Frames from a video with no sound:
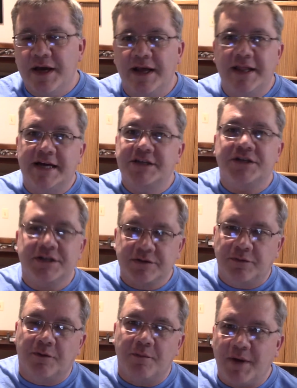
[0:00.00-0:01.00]
And that's
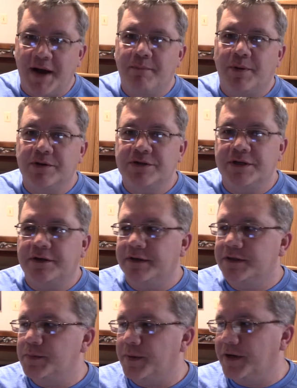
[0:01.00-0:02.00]
just from my personal
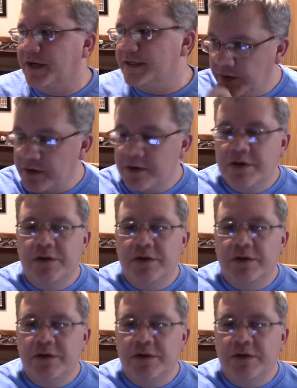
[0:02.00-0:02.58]
experience.